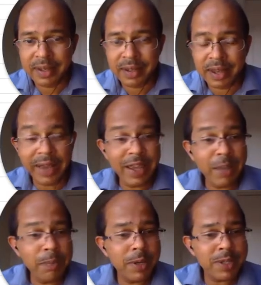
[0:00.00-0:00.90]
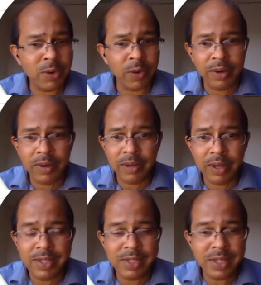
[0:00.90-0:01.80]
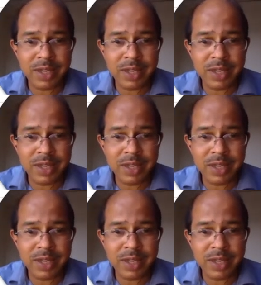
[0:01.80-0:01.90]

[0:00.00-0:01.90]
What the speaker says: And hey presto, it sets